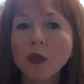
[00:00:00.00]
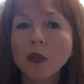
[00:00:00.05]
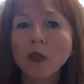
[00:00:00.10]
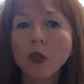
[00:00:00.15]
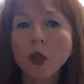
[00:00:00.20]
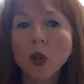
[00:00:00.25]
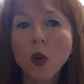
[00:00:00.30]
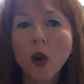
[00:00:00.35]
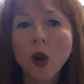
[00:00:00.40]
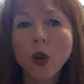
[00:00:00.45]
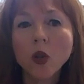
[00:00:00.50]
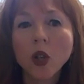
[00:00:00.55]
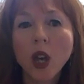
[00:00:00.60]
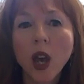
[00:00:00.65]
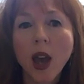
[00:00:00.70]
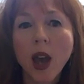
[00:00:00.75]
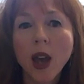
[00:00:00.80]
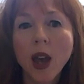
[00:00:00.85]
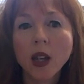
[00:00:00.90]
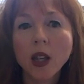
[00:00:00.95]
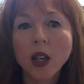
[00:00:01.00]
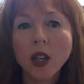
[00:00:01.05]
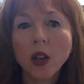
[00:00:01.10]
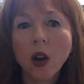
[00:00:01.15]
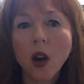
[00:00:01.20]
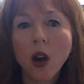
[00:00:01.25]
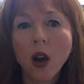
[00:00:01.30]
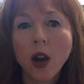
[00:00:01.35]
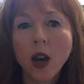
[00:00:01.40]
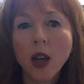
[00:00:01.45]
of fluoro tat can
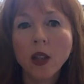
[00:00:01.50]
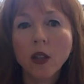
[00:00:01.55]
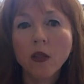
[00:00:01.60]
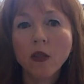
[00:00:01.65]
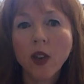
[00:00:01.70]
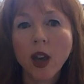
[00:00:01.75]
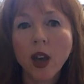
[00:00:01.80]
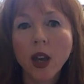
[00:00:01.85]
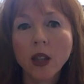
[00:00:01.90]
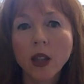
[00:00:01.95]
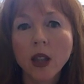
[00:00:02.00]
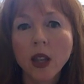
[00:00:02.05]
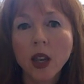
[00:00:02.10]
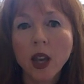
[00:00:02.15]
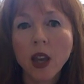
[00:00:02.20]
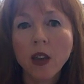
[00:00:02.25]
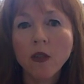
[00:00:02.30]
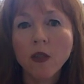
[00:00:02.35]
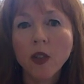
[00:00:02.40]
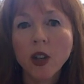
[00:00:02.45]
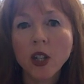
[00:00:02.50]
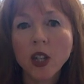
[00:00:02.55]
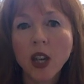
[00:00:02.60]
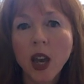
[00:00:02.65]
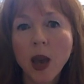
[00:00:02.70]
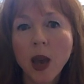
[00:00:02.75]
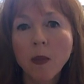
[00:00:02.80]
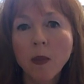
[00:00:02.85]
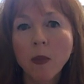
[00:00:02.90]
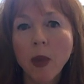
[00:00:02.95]
hide the fact that every
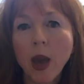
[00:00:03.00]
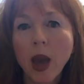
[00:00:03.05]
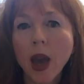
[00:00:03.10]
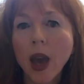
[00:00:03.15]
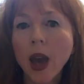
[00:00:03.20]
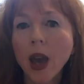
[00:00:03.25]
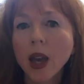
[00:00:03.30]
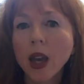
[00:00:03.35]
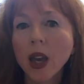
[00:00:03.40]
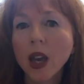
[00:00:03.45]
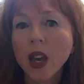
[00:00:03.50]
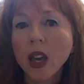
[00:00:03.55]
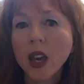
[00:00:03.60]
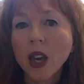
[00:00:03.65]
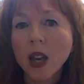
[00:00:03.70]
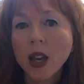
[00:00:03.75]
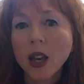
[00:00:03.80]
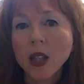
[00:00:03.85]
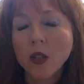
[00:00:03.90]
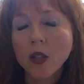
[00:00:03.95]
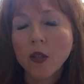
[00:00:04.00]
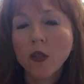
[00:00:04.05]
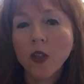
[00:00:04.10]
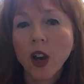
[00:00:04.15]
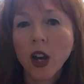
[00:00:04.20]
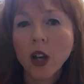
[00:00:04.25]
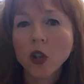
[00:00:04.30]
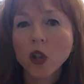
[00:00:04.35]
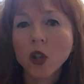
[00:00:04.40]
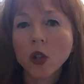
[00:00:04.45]
damn bag is a
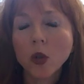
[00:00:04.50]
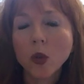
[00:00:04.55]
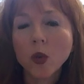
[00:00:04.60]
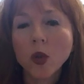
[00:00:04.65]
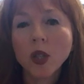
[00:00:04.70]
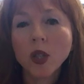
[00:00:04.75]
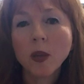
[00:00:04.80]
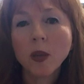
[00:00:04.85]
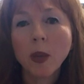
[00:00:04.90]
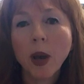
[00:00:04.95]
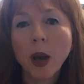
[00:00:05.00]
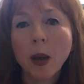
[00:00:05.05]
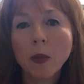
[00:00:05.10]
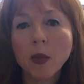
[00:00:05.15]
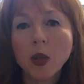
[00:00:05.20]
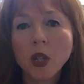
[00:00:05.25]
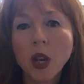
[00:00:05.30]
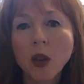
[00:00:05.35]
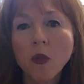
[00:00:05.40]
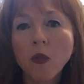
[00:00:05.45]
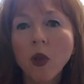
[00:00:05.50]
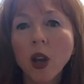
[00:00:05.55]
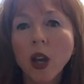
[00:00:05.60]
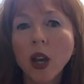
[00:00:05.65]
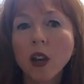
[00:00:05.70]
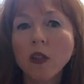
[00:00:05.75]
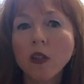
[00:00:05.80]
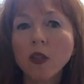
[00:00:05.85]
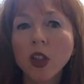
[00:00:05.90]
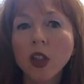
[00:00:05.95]
functional zip-up dead
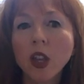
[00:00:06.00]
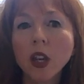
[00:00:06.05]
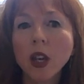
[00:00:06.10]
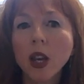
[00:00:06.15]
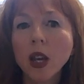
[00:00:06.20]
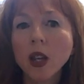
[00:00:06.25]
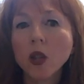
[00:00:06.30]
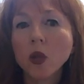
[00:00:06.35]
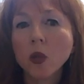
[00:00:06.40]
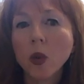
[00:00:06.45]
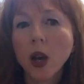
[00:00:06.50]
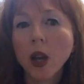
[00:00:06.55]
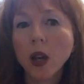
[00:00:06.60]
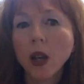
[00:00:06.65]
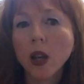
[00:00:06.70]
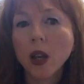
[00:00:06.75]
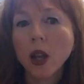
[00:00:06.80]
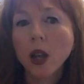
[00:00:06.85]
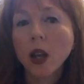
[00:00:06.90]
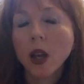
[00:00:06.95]
ringer for the next one.